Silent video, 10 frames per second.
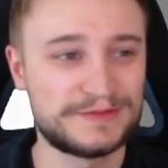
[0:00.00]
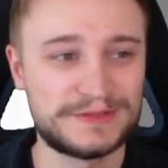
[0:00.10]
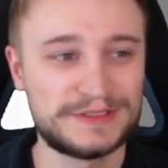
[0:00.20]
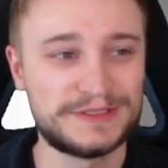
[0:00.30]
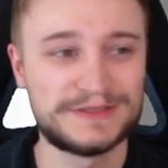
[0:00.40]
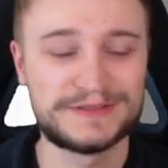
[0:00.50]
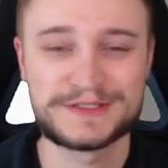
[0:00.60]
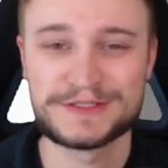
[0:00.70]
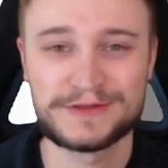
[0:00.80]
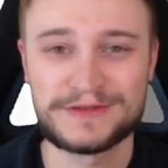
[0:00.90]
It's
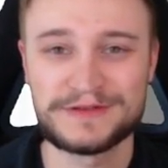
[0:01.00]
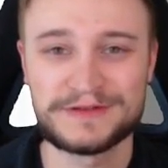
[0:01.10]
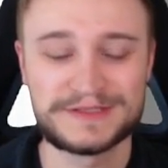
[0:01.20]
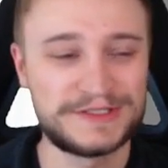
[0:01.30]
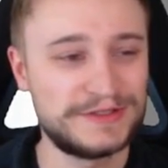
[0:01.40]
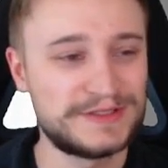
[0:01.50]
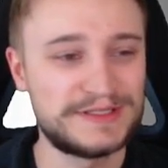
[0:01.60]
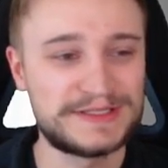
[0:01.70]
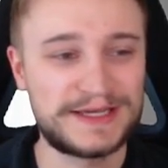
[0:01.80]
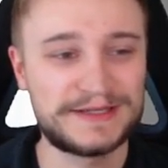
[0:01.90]
not the design